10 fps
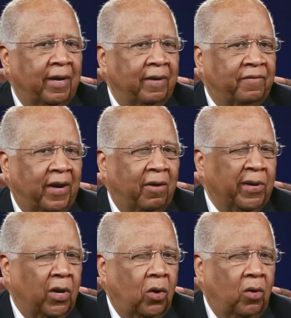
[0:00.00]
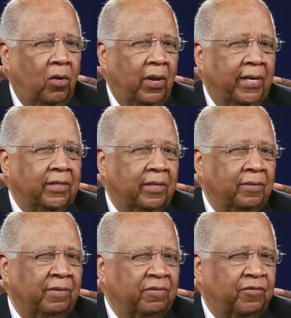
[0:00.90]
If I recall, it
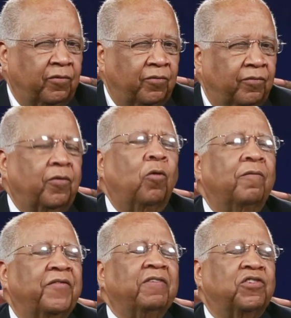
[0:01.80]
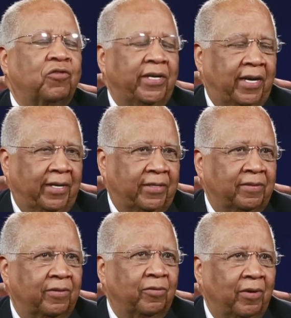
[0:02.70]
was 5th Street I
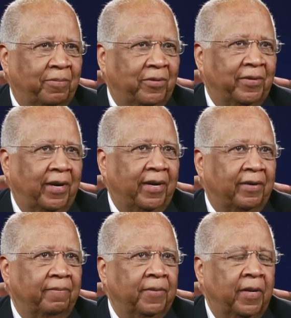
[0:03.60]
grew up on. I had